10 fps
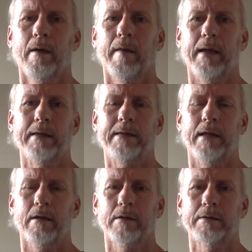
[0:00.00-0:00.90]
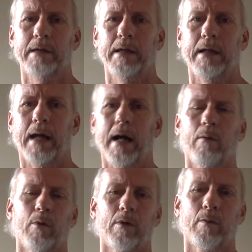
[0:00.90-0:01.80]
that entails, then I
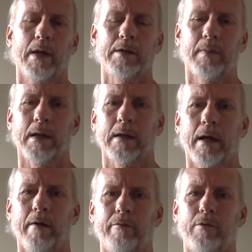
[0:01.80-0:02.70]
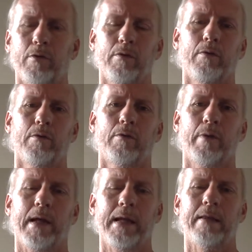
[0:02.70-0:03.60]
will arrange my life to
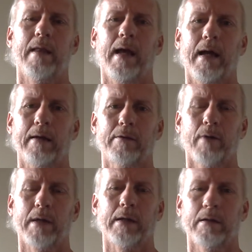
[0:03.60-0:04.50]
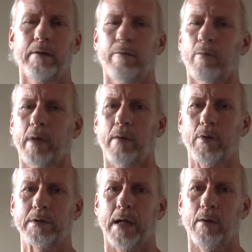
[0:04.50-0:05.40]
create that so I can live the way in
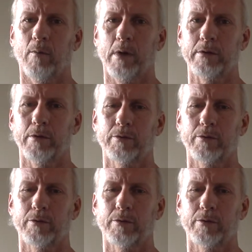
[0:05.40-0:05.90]
which I want to.